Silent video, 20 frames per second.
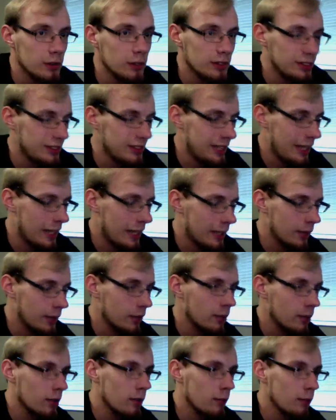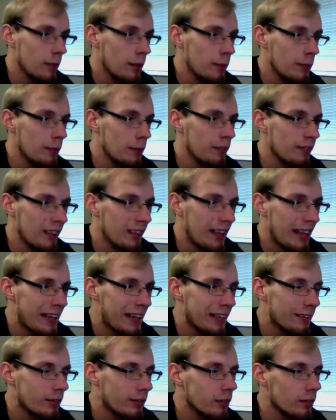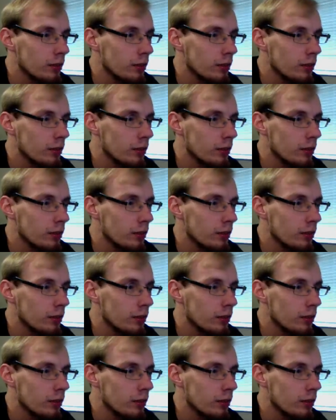10, maybe even 8.